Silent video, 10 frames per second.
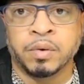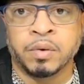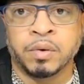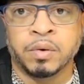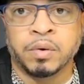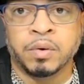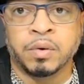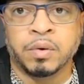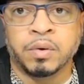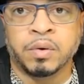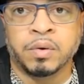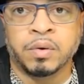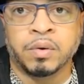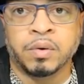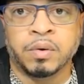
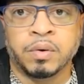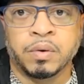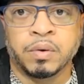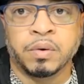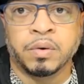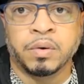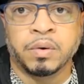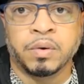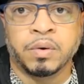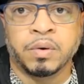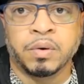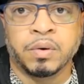Nobody speaks.